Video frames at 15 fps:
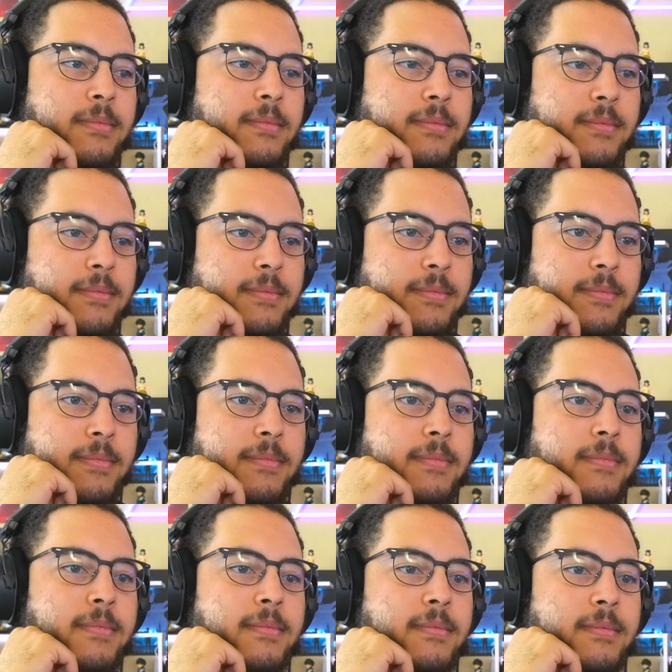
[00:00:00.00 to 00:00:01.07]

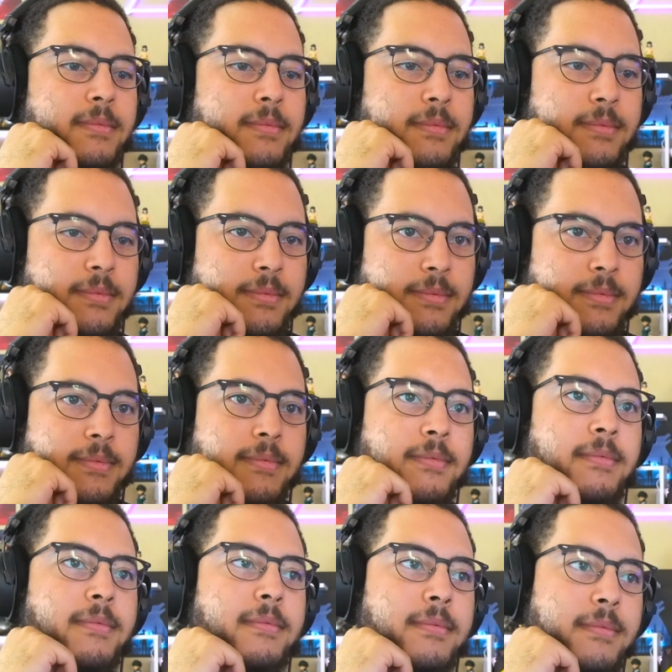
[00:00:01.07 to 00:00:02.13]

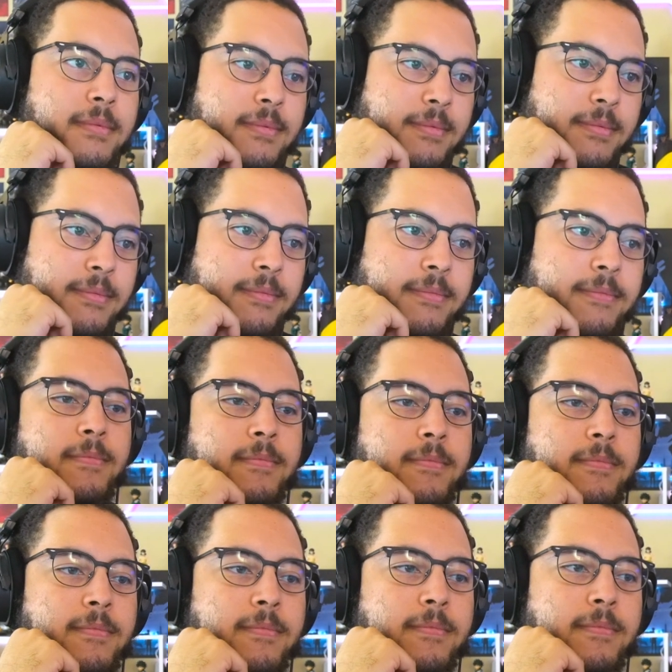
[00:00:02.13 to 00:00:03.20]

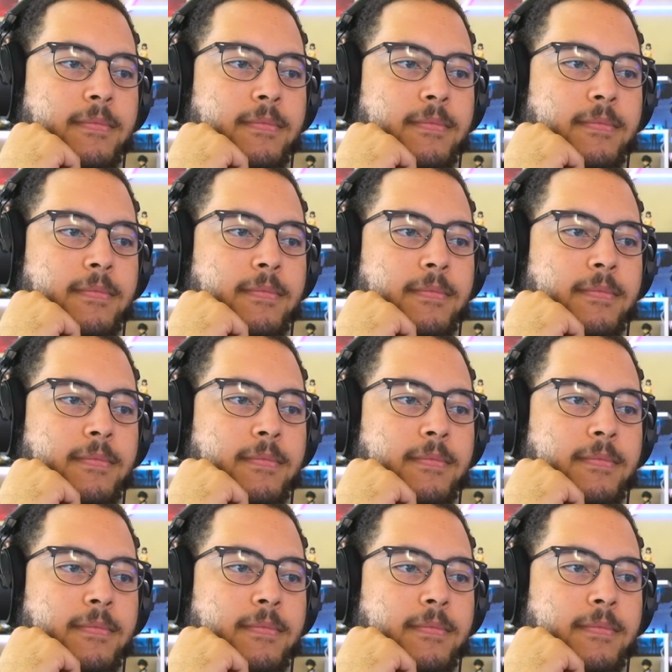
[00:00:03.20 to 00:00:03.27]
(no one is talking)